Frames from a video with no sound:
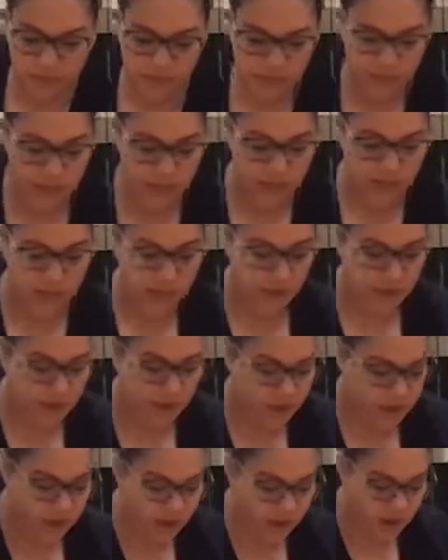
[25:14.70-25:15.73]
And then you
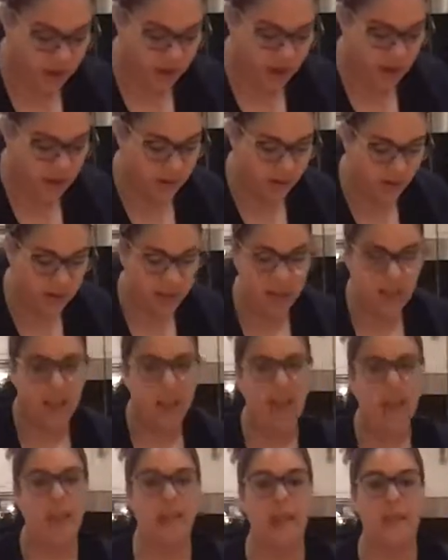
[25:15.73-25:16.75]
can either use,
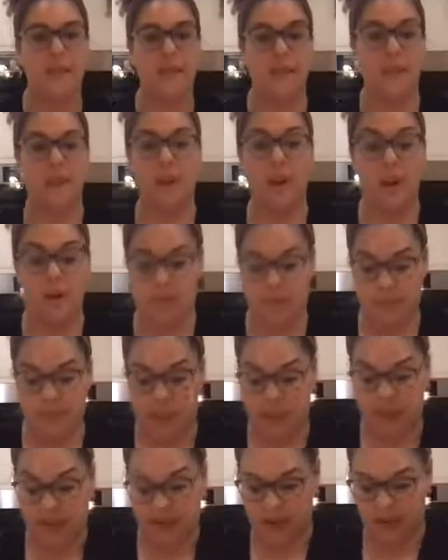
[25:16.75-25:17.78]
if you've got a
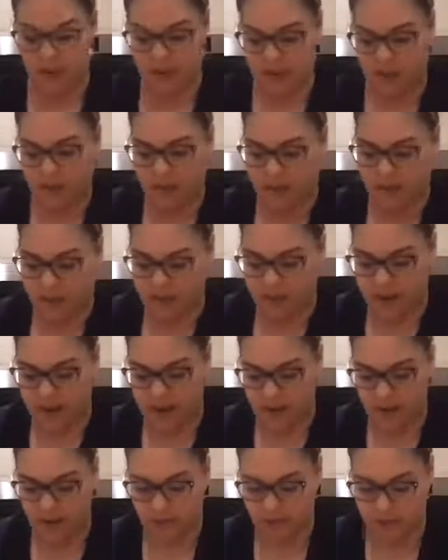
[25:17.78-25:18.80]
palette knife, that
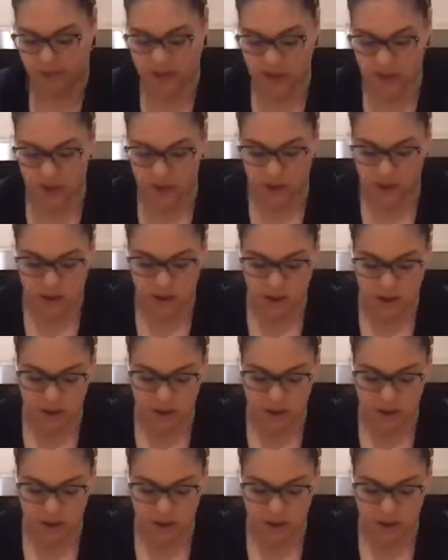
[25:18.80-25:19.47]
is great.